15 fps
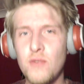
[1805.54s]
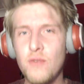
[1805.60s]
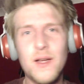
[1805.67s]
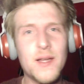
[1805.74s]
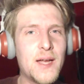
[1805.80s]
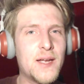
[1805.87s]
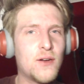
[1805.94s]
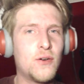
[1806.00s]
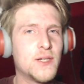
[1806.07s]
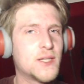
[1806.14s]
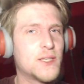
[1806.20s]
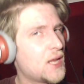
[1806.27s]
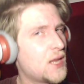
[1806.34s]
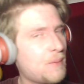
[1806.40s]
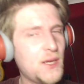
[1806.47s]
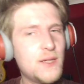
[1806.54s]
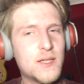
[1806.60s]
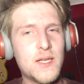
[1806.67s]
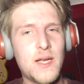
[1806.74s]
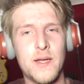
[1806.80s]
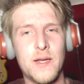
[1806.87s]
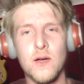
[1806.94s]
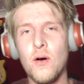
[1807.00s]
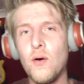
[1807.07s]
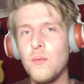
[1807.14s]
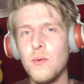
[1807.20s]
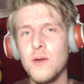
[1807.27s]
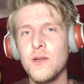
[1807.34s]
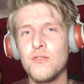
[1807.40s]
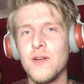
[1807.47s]
Right, okay, guys, that being said,
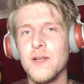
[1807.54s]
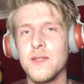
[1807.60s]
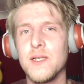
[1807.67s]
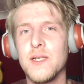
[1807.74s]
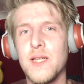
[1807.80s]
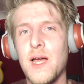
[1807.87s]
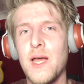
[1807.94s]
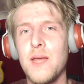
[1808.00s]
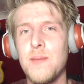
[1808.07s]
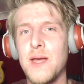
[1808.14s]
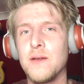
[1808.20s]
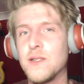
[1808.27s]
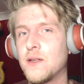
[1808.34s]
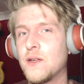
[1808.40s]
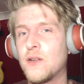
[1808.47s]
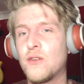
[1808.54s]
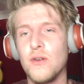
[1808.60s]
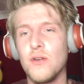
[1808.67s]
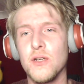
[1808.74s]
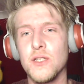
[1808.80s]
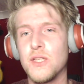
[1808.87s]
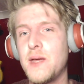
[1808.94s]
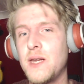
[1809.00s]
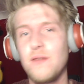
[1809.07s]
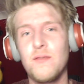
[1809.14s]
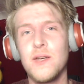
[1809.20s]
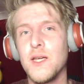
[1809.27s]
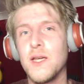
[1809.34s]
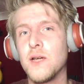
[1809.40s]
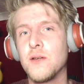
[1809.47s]
I want to drag this game out across as
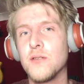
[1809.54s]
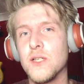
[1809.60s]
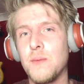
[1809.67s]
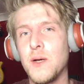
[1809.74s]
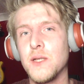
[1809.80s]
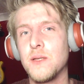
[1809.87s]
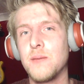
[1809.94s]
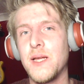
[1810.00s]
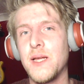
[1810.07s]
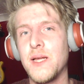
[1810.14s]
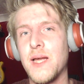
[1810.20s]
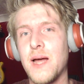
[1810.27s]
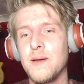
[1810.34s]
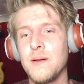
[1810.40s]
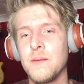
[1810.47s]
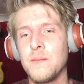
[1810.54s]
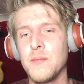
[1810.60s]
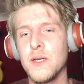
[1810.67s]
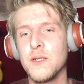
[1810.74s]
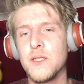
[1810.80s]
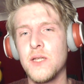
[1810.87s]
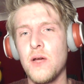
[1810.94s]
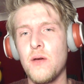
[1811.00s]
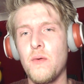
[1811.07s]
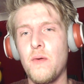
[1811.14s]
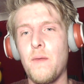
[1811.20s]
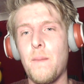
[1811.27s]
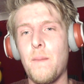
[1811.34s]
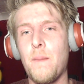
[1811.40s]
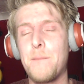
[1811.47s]
many videos as I possibly can.
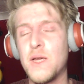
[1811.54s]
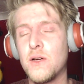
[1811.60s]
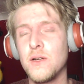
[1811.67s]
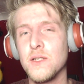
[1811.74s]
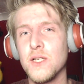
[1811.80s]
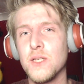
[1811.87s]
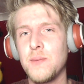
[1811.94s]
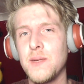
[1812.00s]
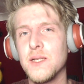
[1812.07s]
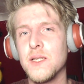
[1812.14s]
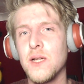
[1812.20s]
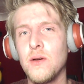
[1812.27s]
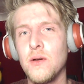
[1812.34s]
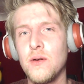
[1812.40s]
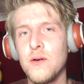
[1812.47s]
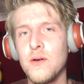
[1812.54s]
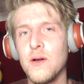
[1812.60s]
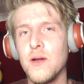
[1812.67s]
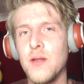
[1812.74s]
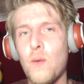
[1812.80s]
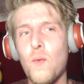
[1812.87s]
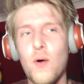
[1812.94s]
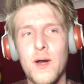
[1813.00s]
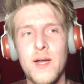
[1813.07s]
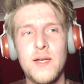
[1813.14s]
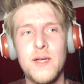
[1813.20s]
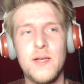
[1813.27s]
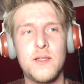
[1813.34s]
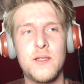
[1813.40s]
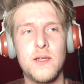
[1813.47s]
So, because I spent so long on that
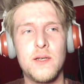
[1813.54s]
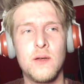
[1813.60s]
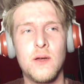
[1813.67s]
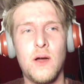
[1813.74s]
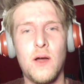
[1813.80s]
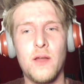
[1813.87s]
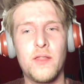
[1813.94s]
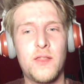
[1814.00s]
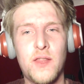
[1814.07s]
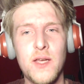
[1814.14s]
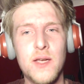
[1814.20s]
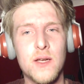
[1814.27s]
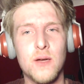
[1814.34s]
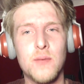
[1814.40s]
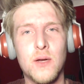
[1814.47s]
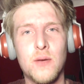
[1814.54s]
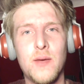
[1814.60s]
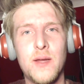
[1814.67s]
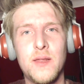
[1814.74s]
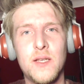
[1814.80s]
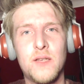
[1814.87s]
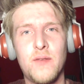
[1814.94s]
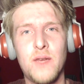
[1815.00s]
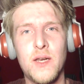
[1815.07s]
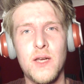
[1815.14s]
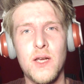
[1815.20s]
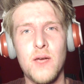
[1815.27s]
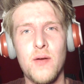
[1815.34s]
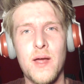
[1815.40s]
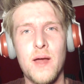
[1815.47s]
one ending, I think I'm going to end this
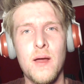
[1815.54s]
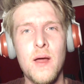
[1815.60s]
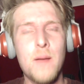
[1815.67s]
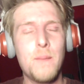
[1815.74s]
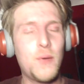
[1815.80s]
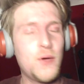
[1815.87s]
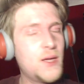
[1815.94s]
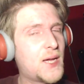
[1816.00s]
video here.